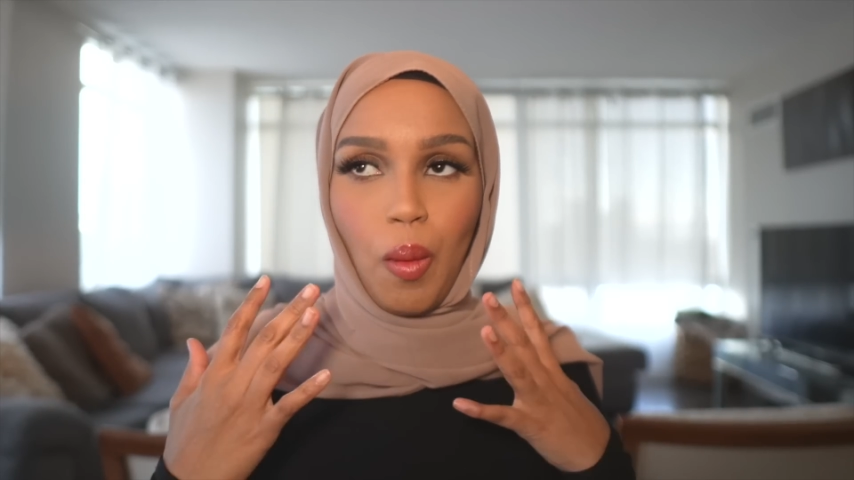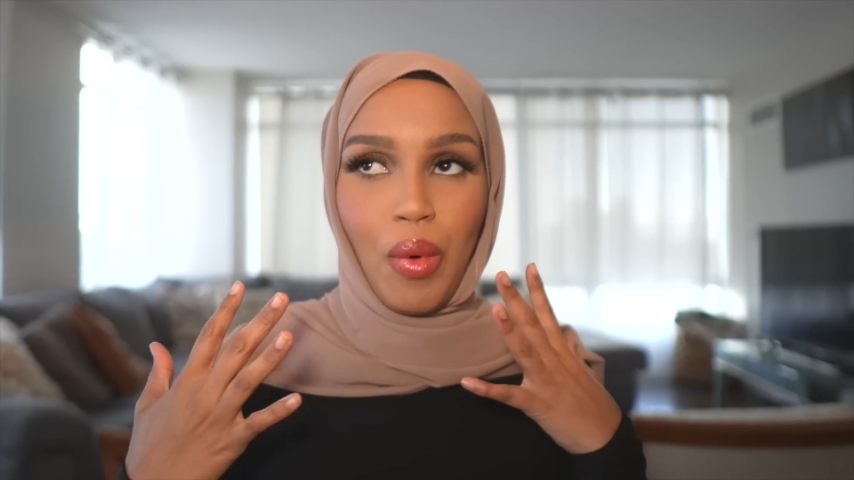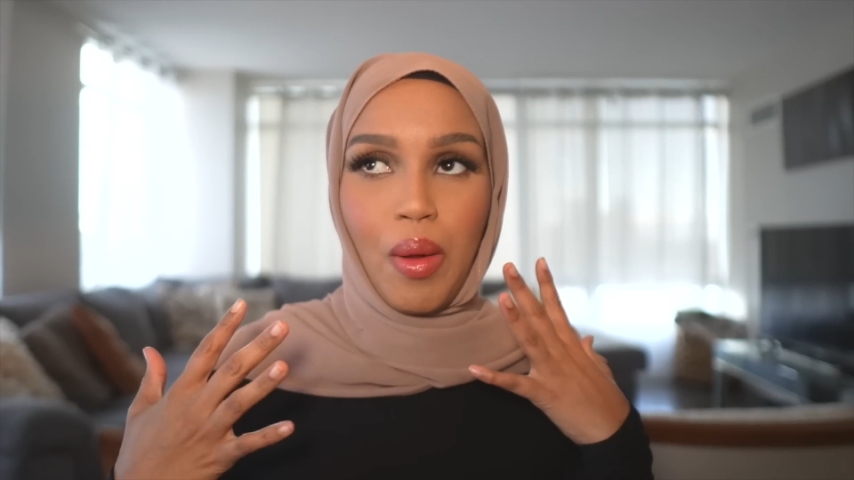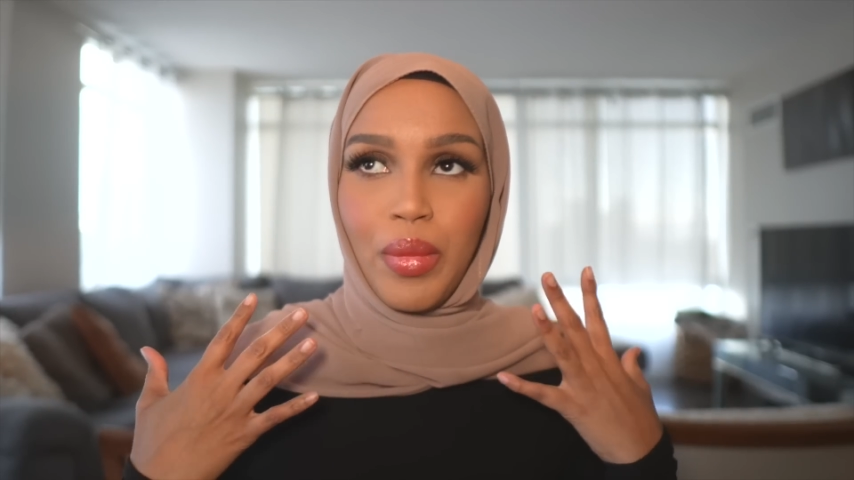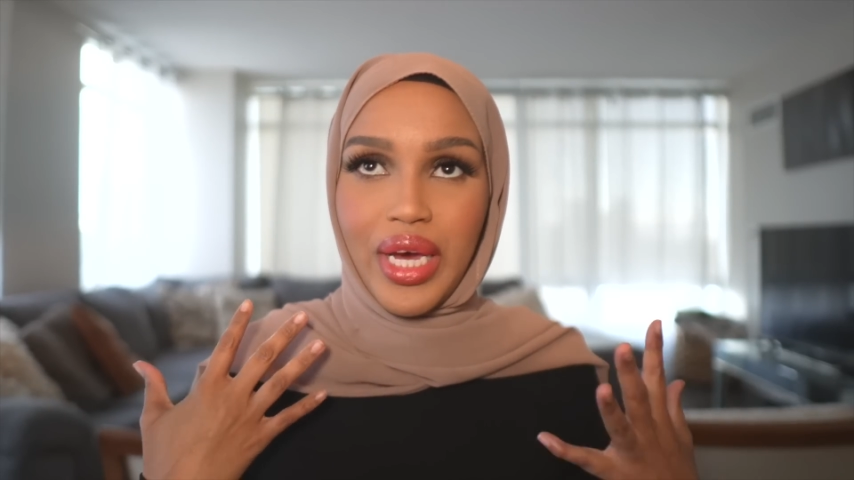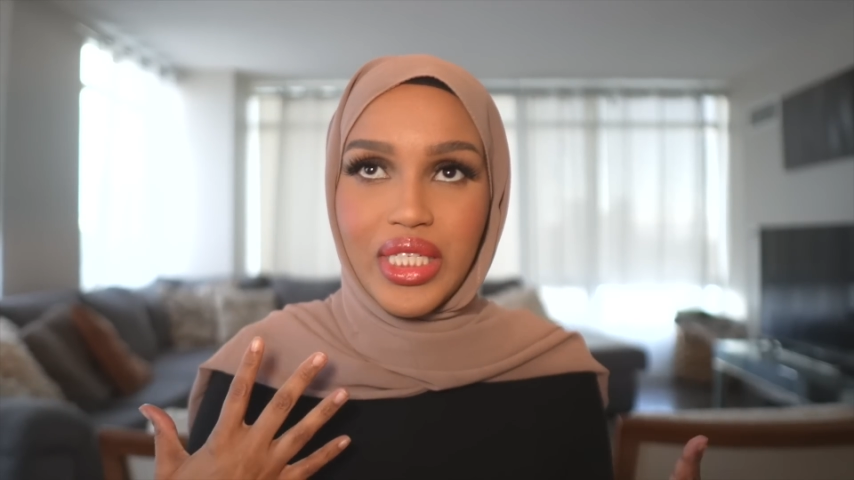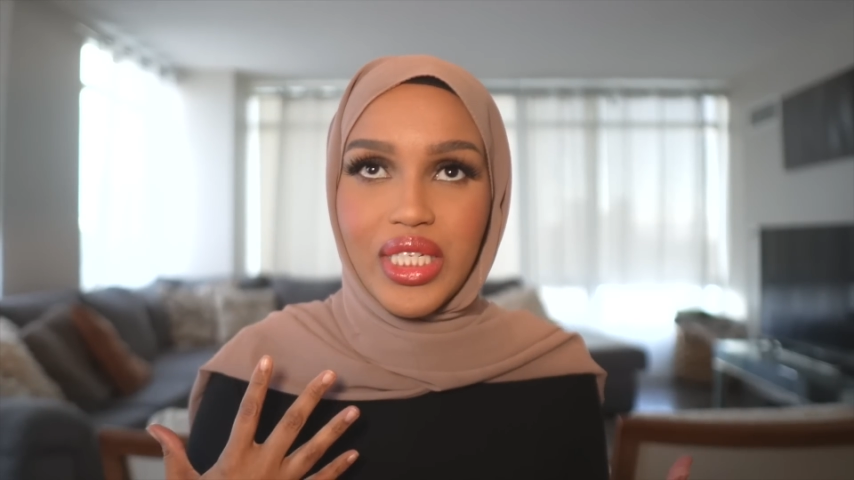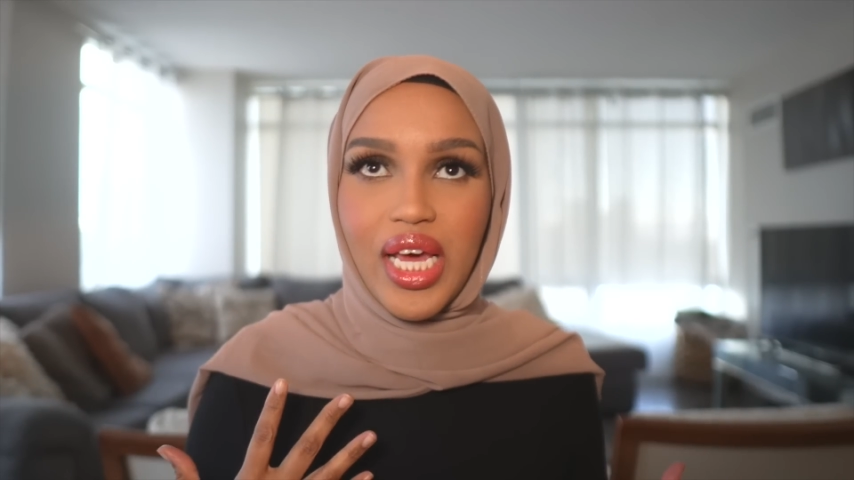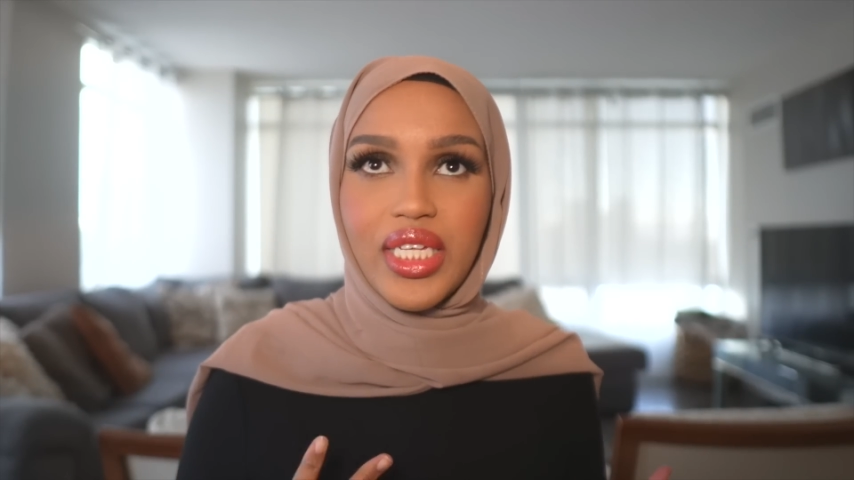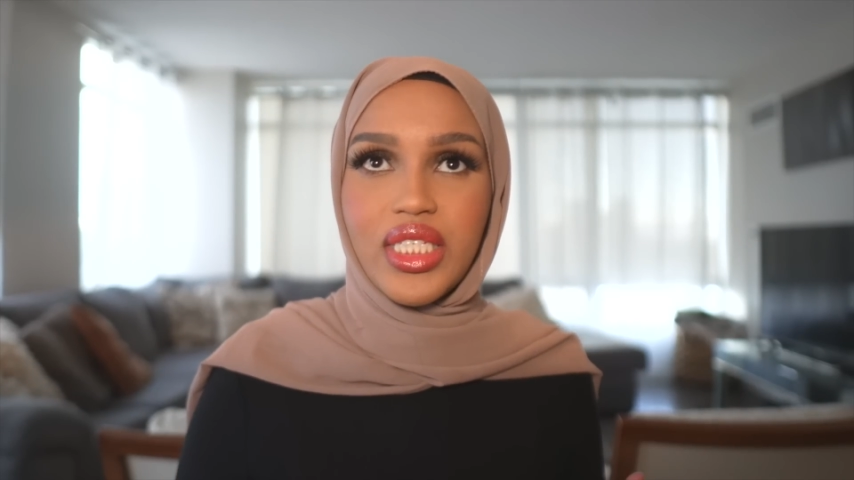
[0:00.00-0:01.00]
My
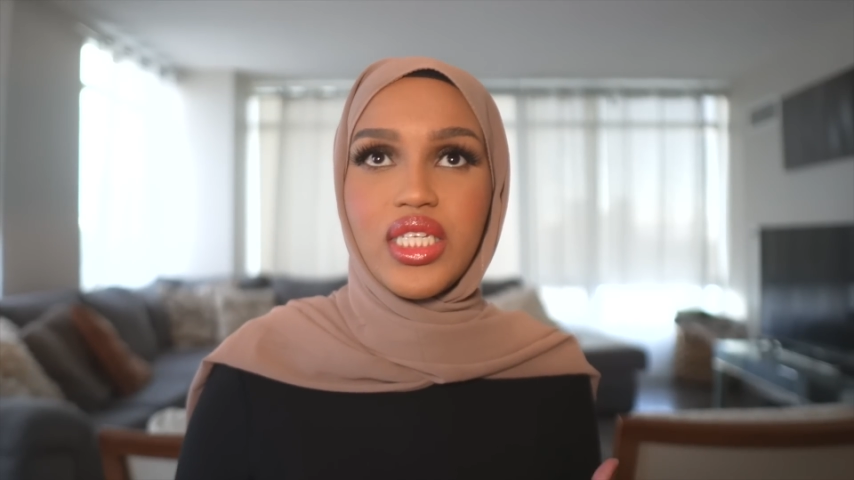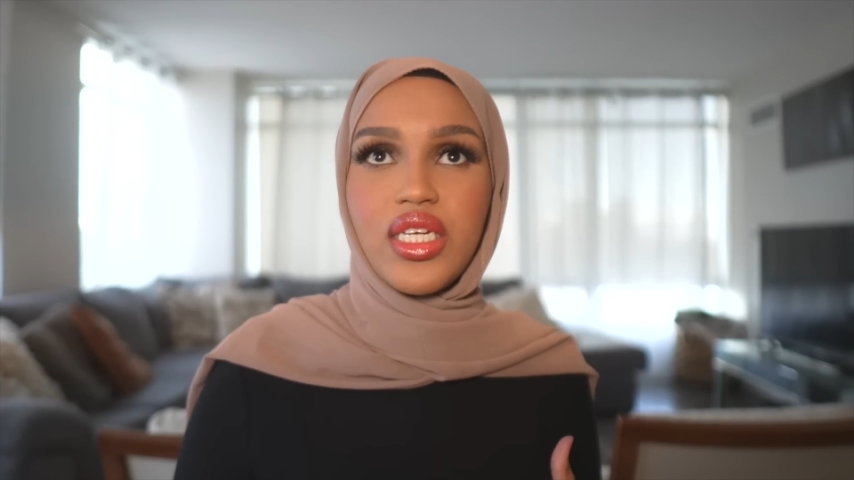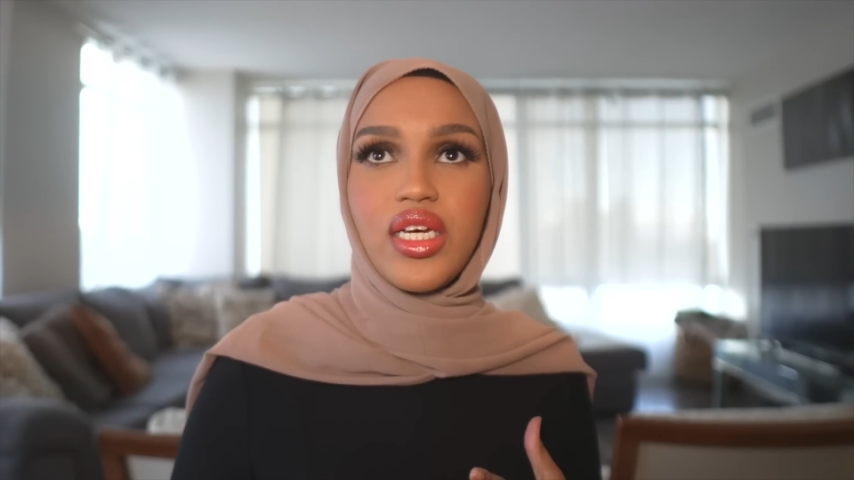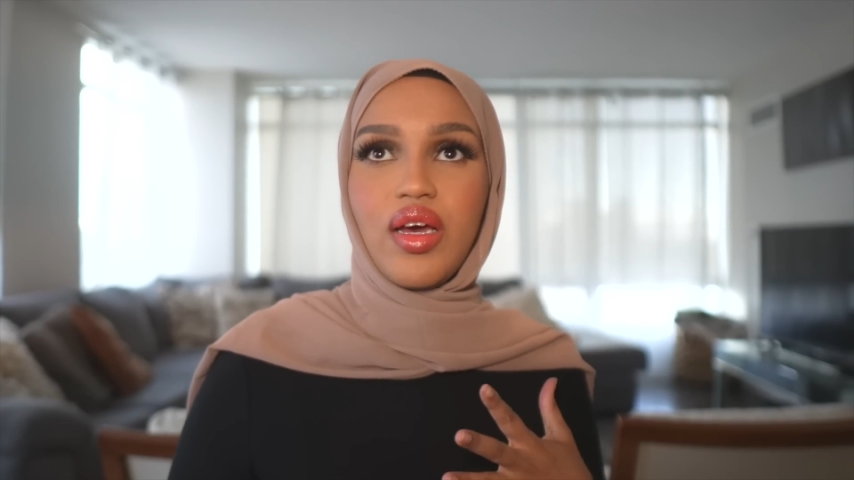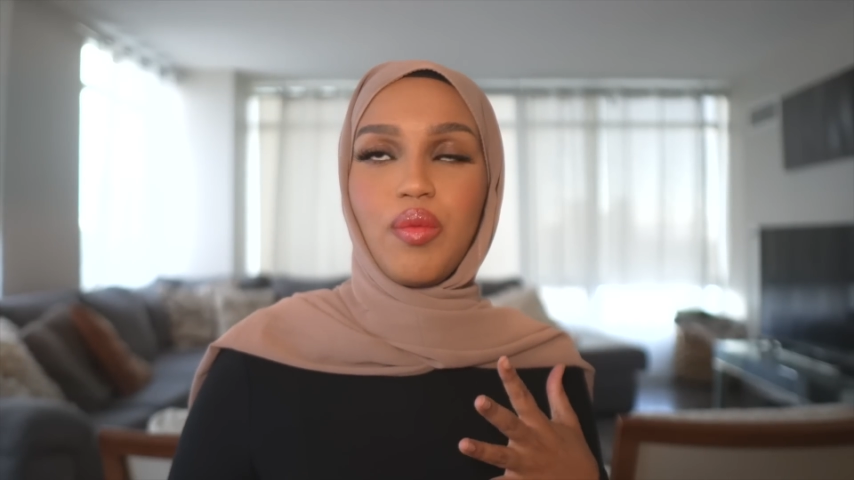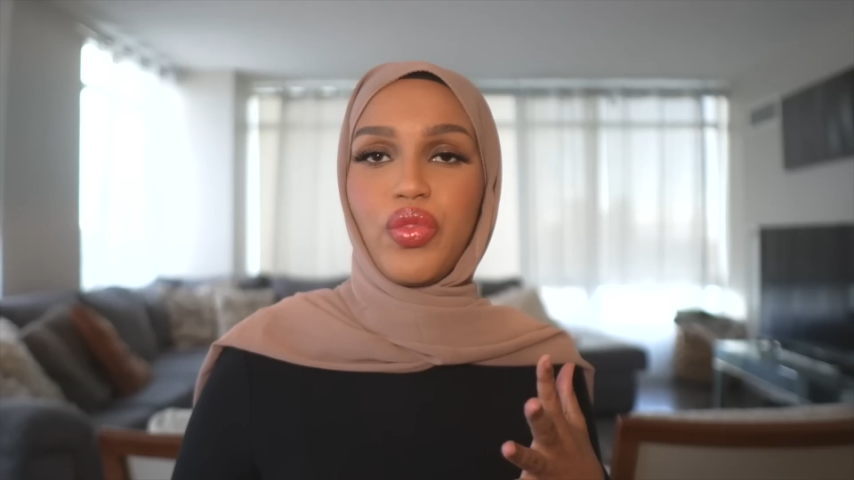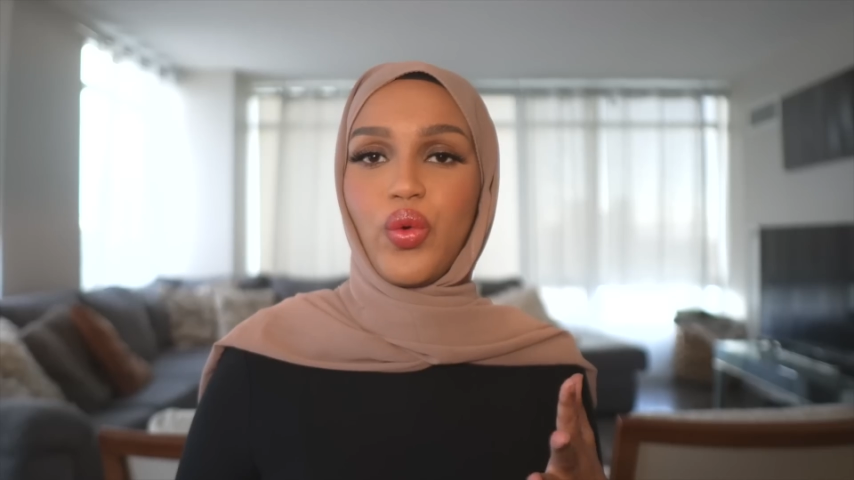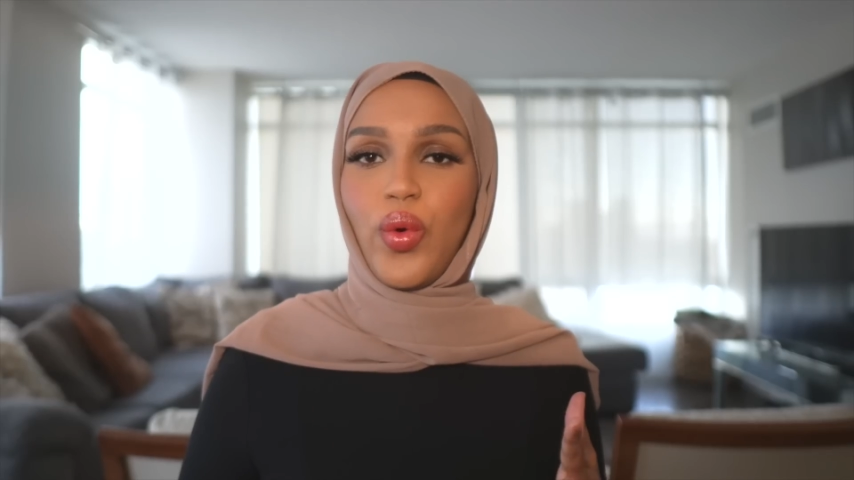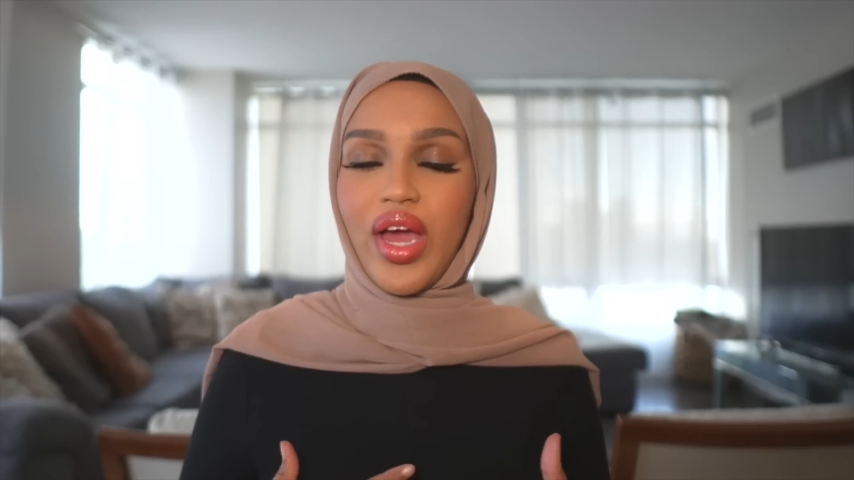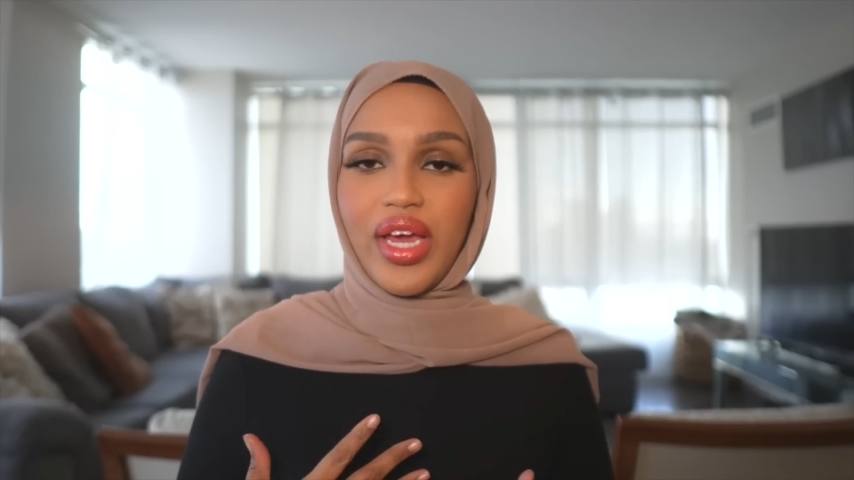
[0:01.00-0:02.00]
mindsets, the
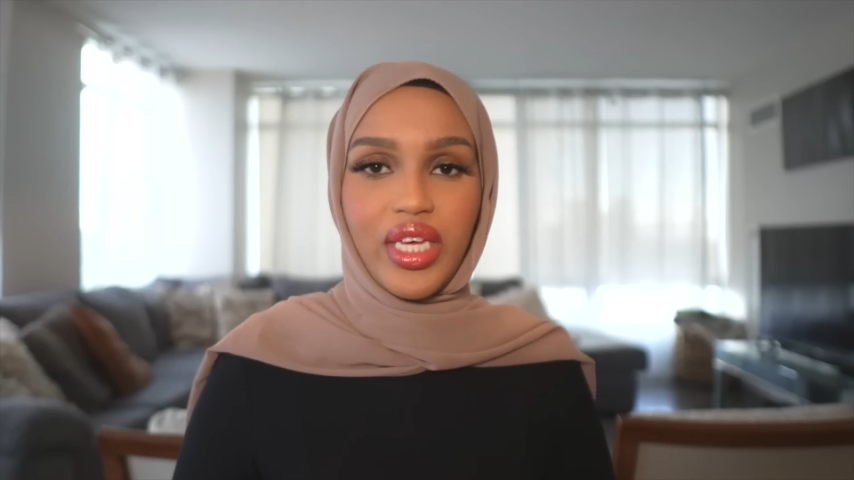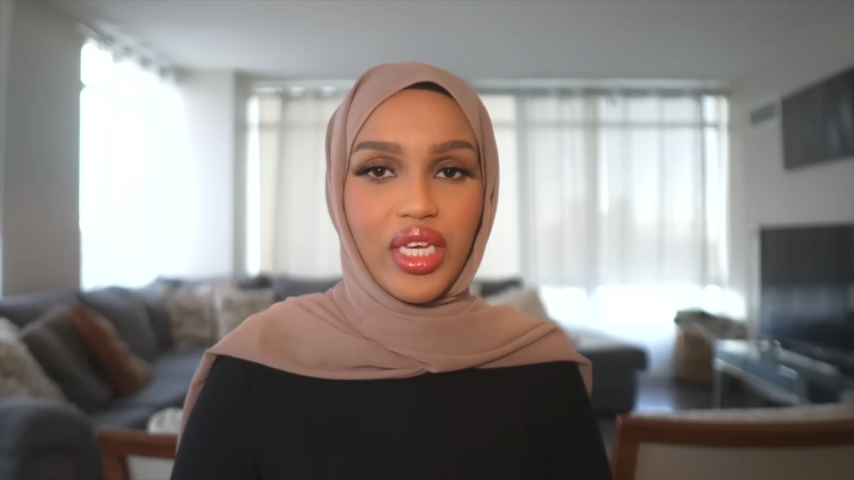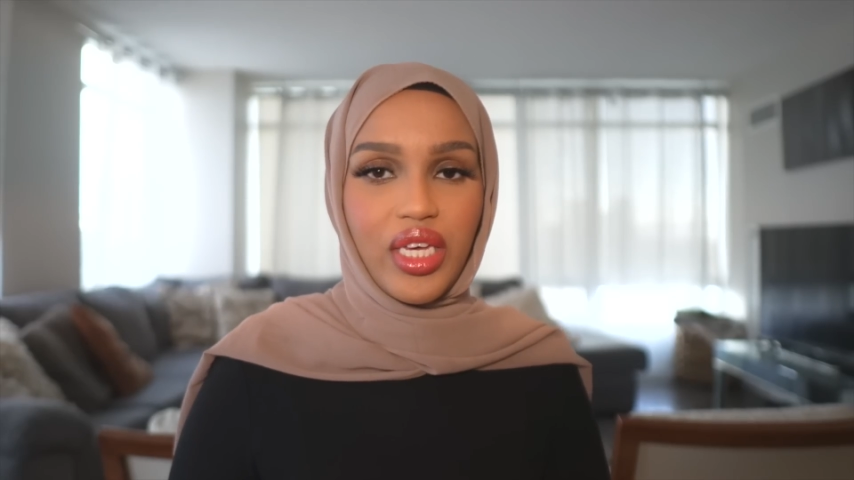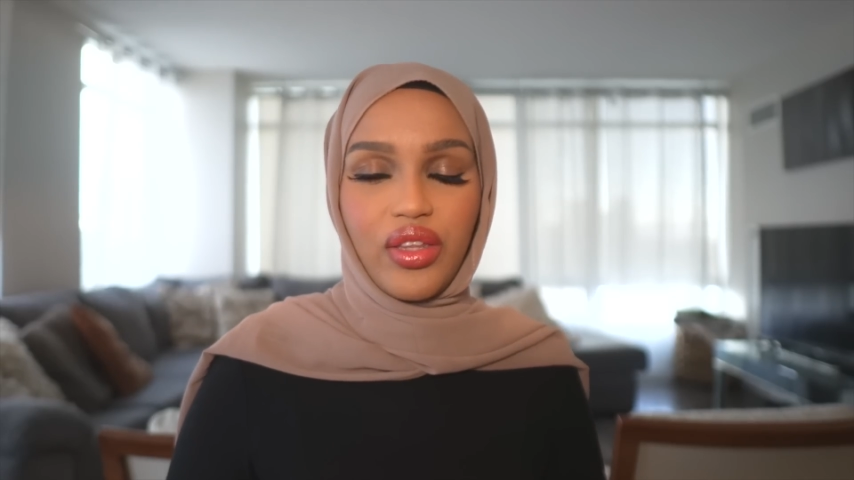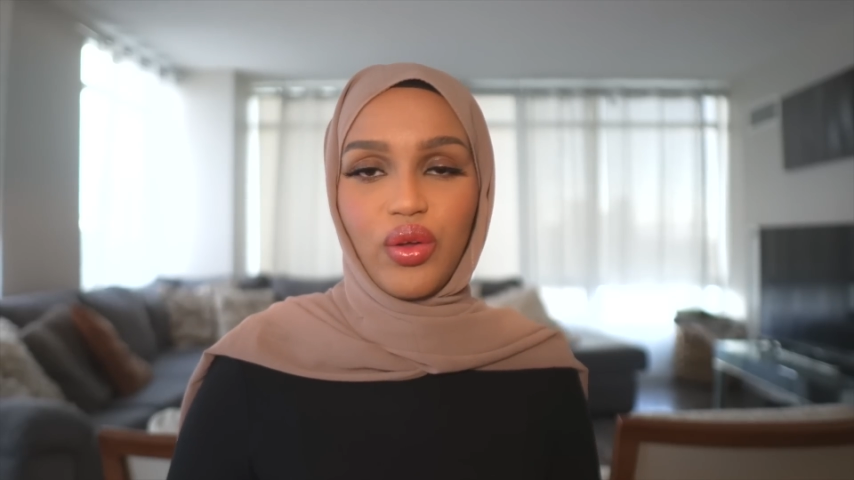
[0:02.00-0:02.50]
way I eat,